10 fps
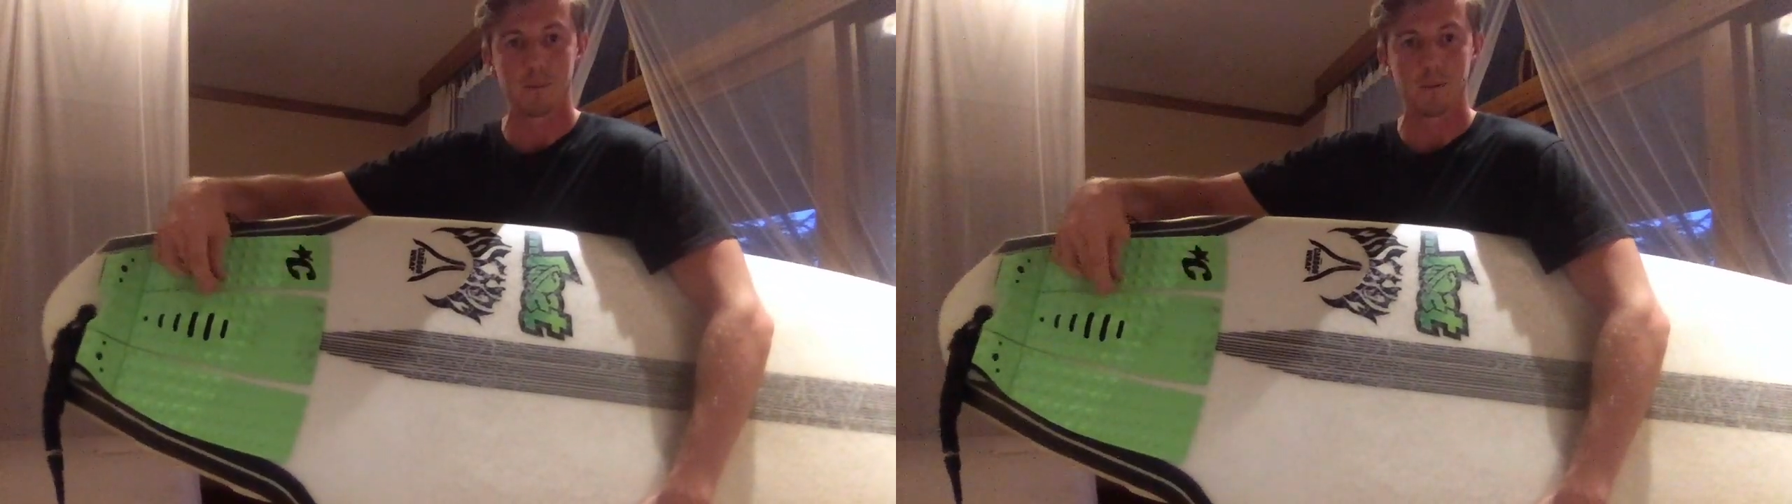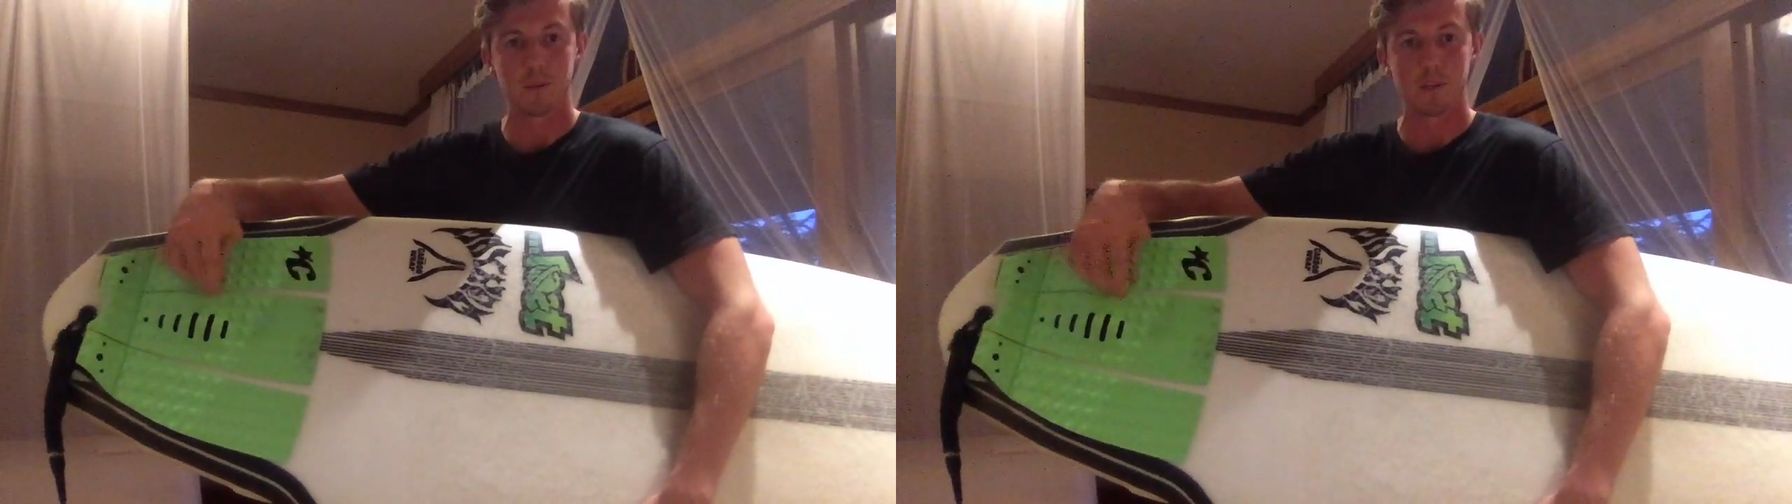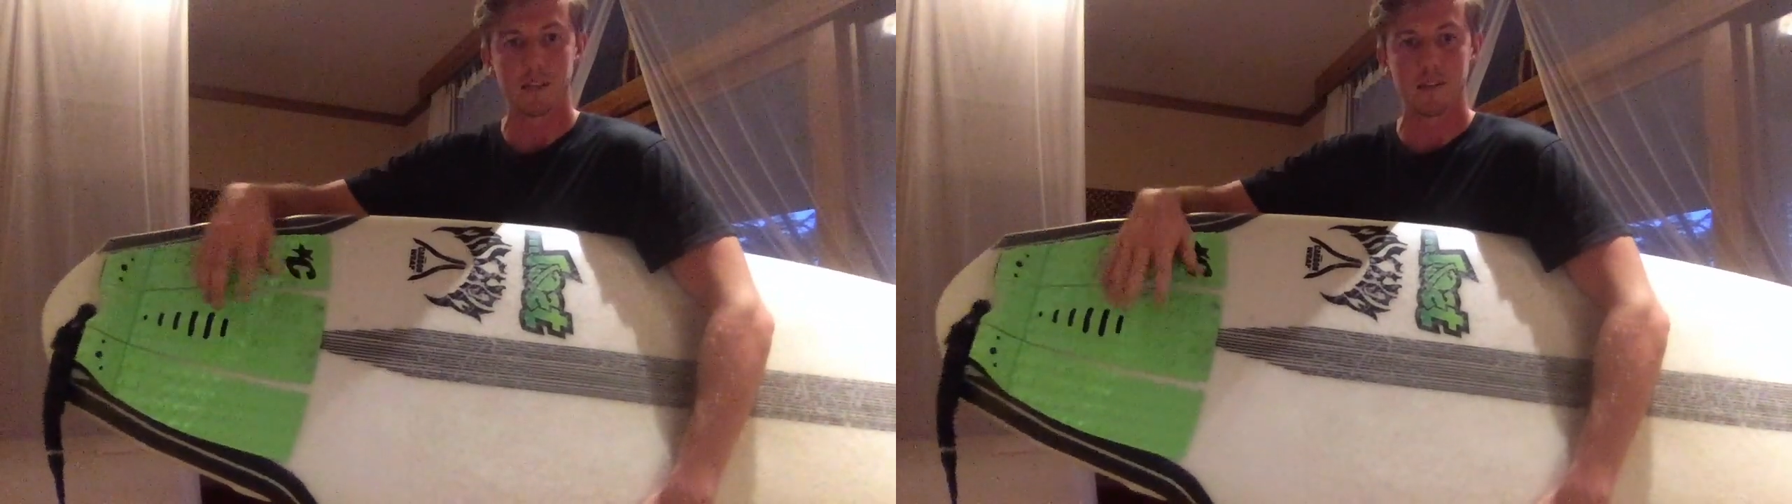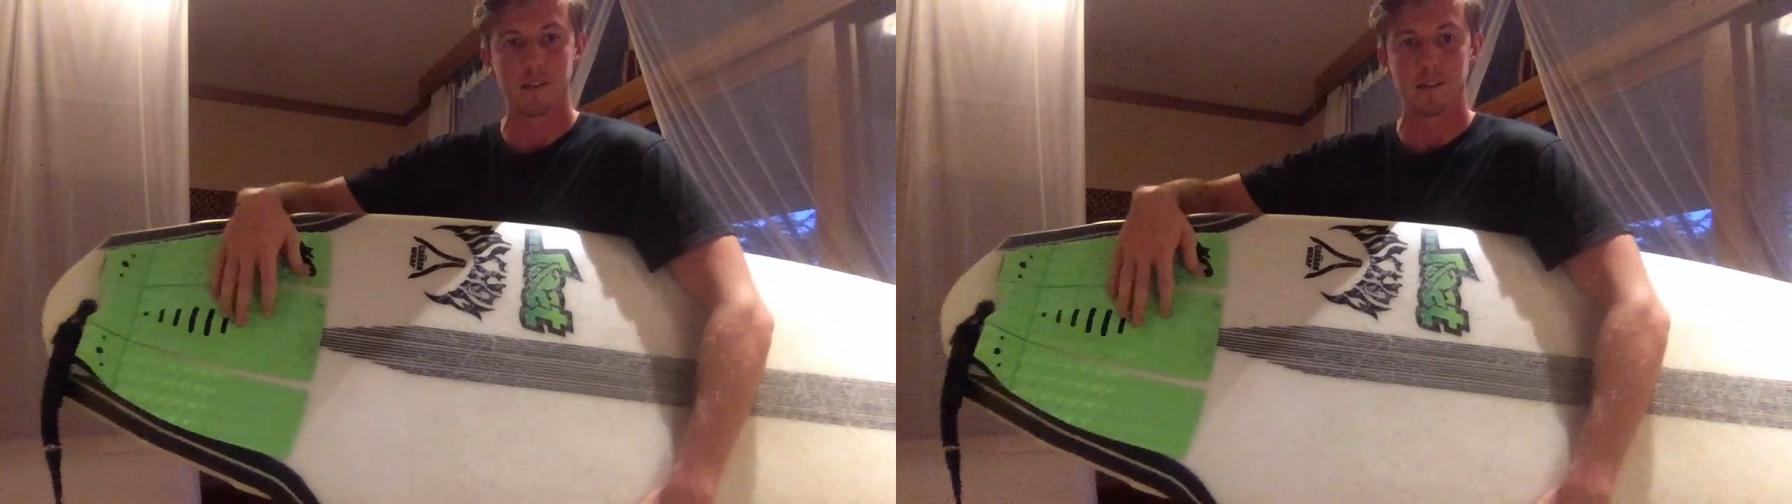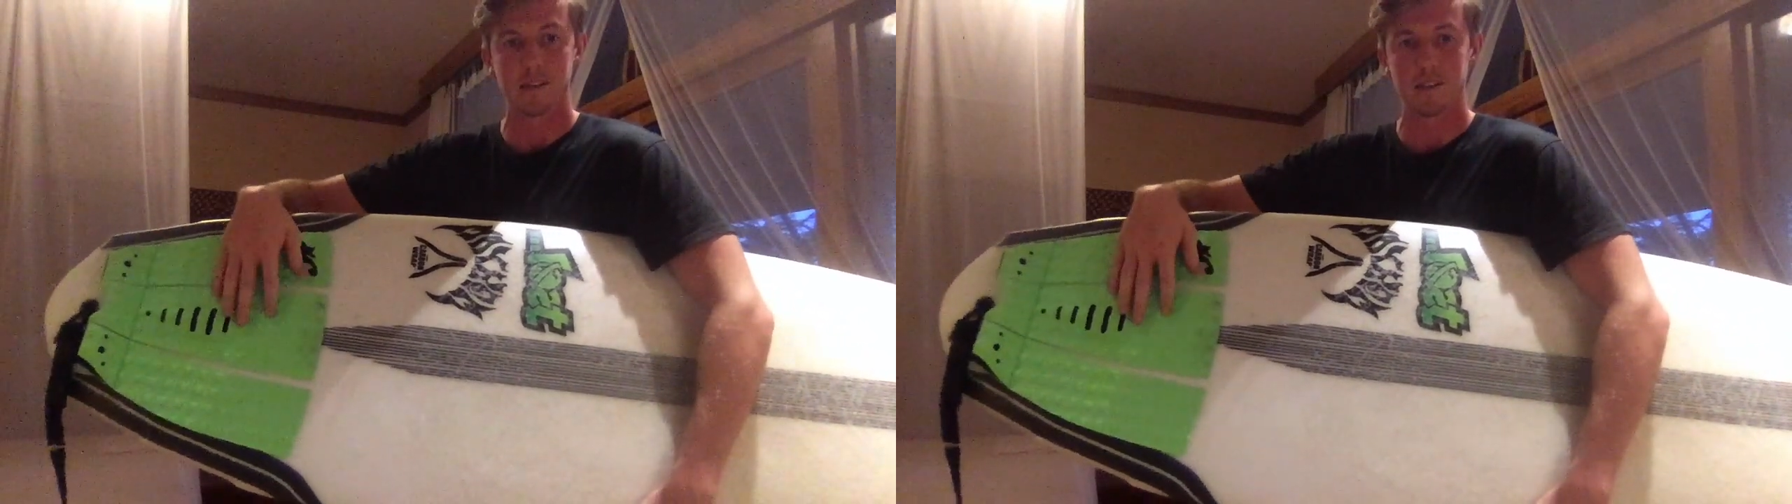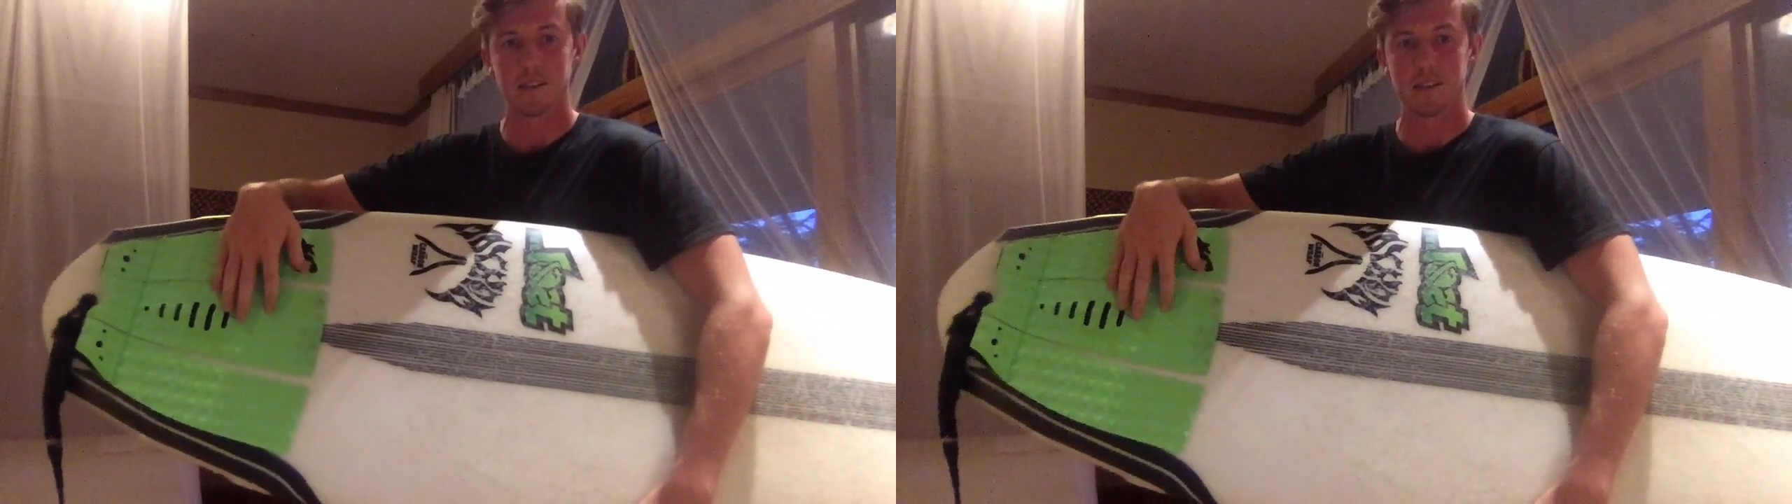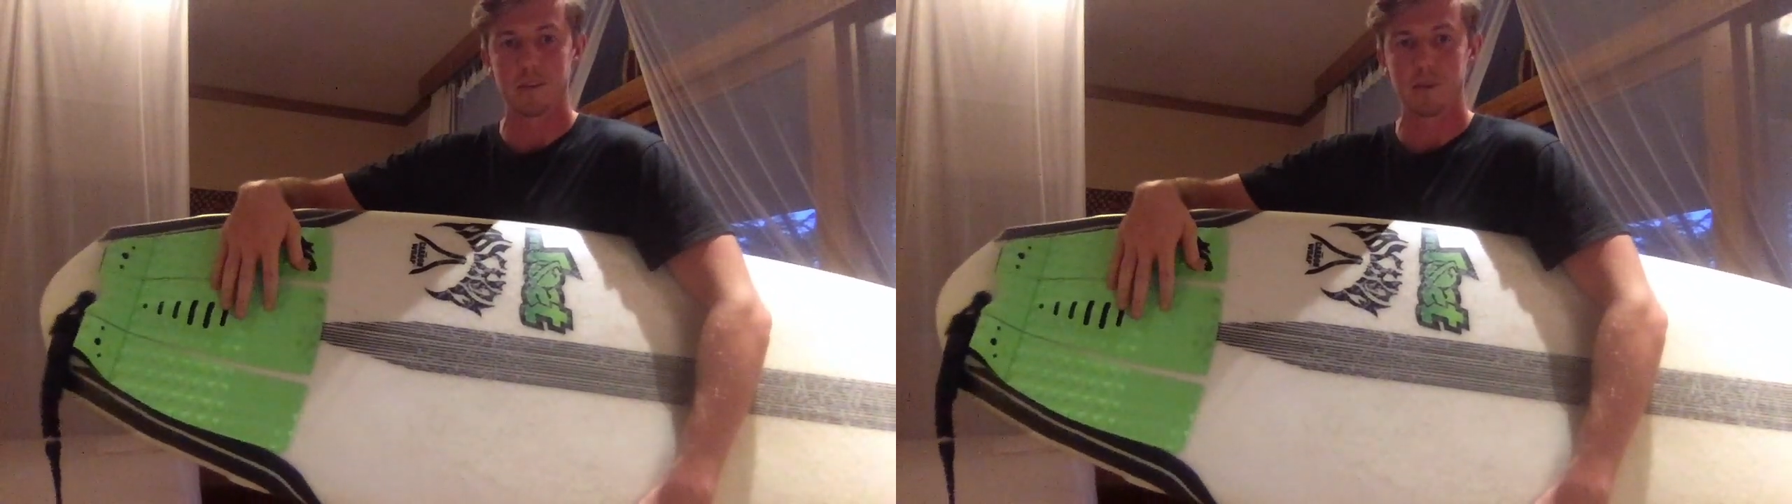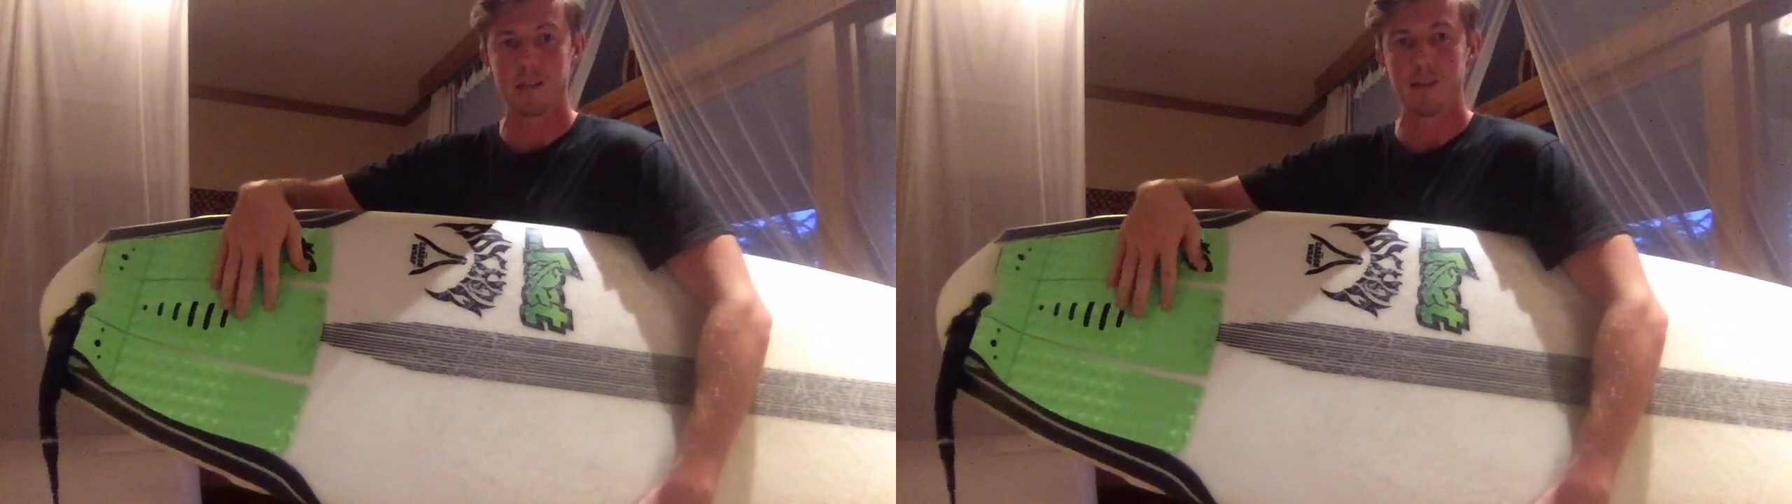between the tail
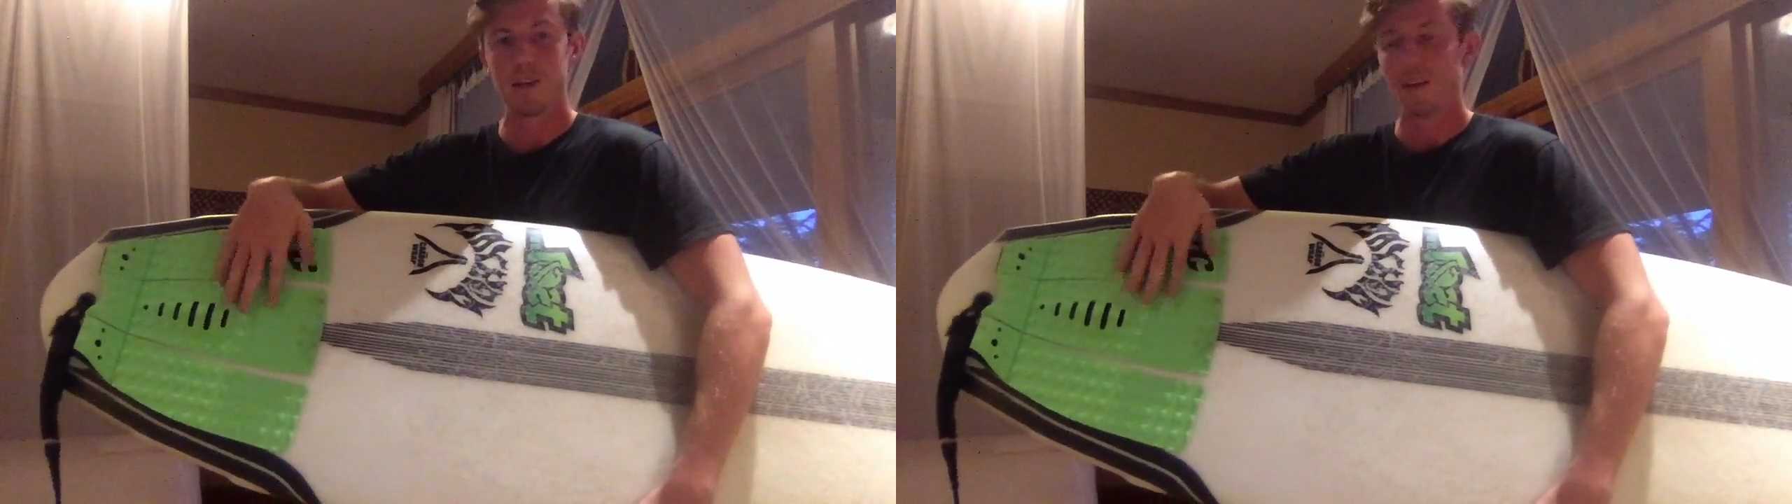pad.